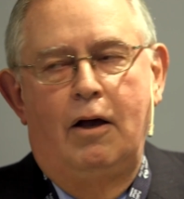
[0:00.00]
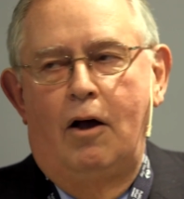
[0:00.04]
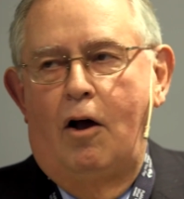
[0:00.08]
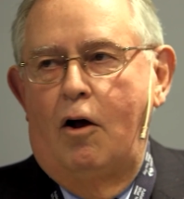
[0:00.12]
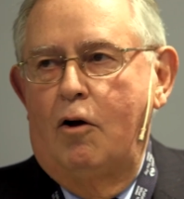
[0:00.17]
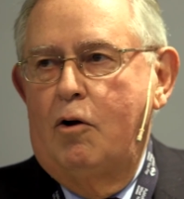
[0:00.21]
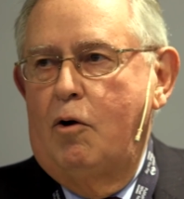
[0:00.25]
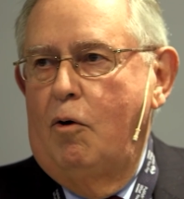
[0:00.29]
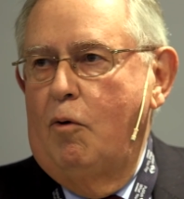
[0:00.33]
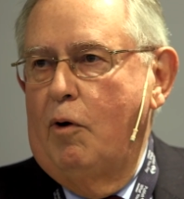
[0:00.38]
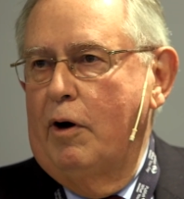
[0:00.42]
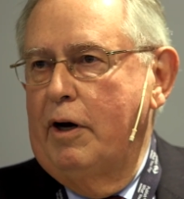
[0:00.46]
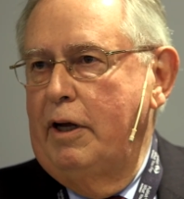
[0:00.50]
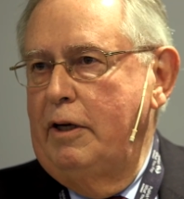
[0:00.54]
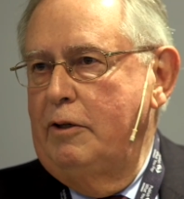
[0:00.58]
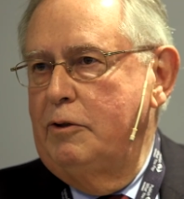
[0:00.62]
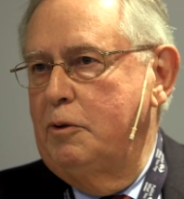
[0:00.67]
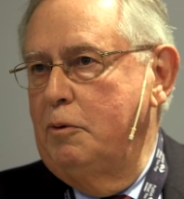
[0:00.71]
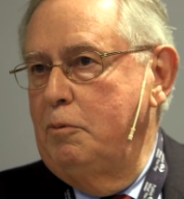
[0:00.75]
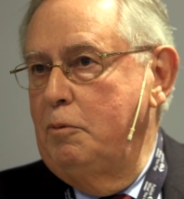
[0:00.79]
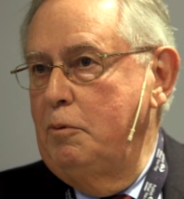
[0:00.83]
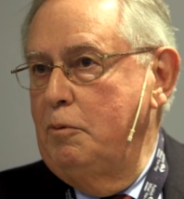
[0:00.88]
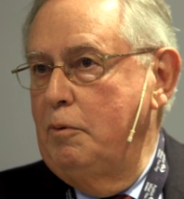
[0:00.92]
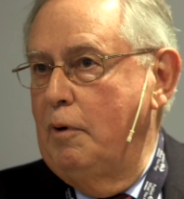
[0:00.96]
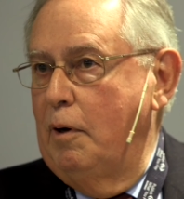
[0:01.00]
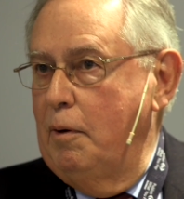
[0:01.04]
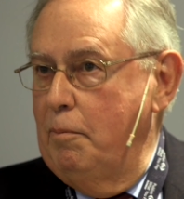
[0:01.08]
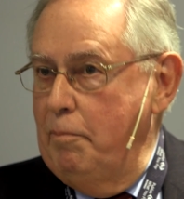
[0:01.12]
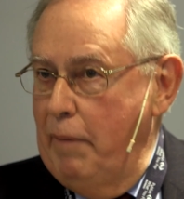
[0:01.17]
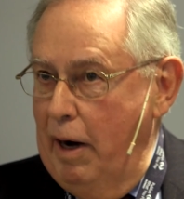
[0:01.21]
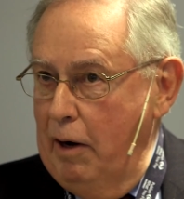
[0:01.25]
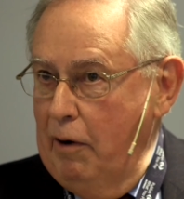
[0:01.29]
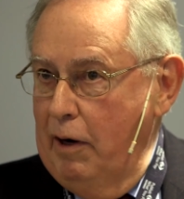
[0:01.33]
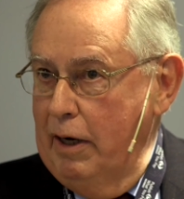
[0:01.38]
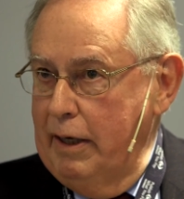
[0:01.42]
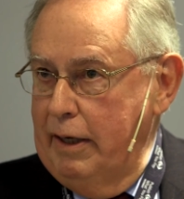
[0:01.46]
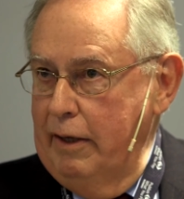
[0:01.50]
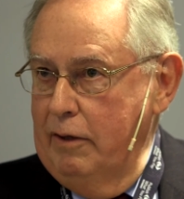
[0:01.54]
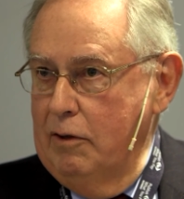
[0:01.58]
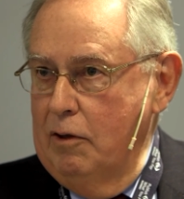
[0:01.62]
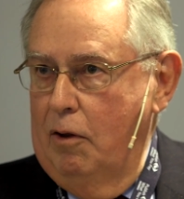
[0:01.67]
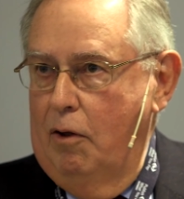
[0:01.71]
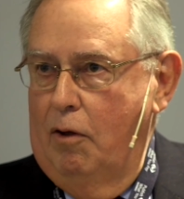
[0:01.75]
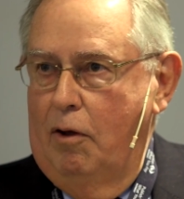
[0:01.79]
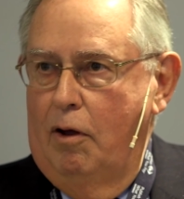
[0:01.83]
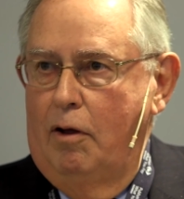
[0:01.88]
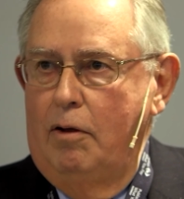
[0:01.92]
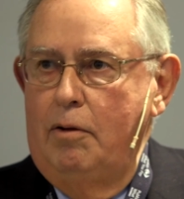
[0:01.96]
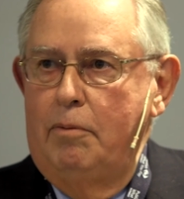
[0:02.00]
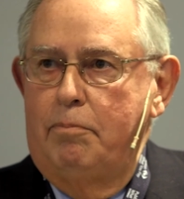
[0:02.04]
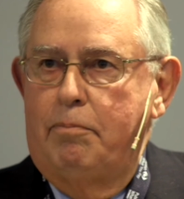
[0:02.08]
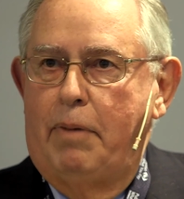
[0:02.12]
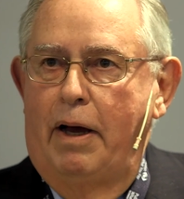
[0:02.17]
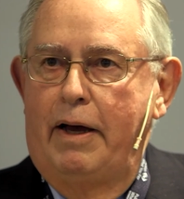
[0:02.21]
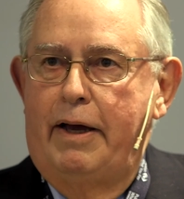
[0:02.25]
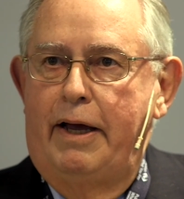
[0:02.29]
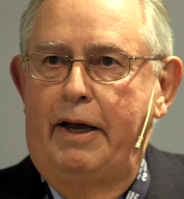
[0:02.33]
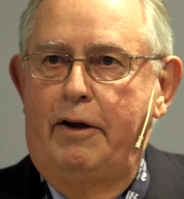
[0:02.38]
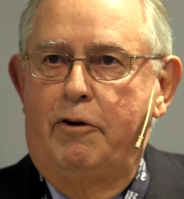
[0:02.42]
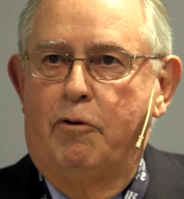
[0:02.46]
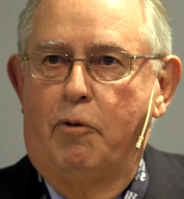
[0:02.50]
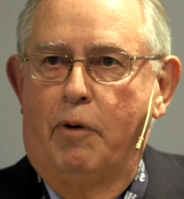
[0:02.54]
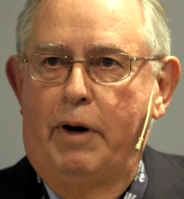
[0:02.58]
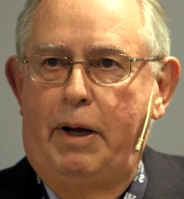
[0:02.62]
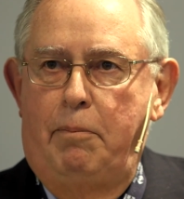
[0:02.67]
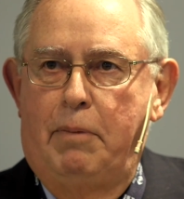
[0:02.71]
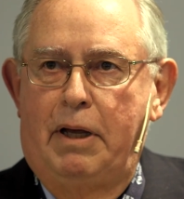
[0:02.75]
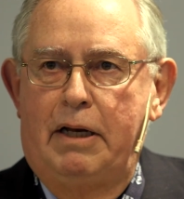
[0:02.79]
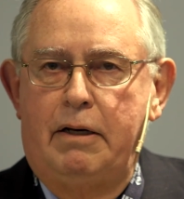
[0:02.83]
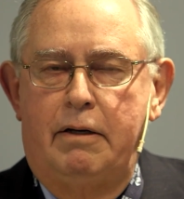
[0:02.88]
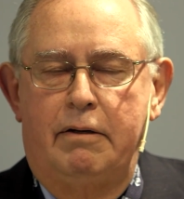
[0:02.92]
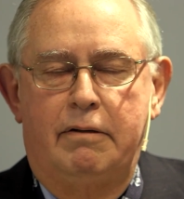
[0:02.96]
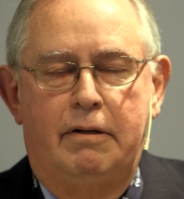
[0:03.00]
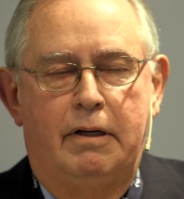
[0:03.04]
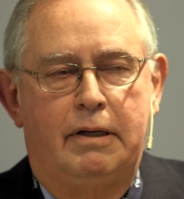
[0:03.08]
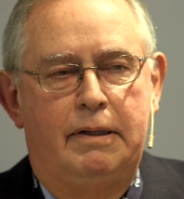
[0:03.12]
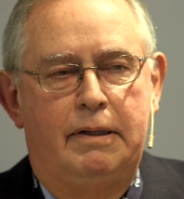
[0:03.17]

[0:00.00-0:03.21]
according to American law, by agreement,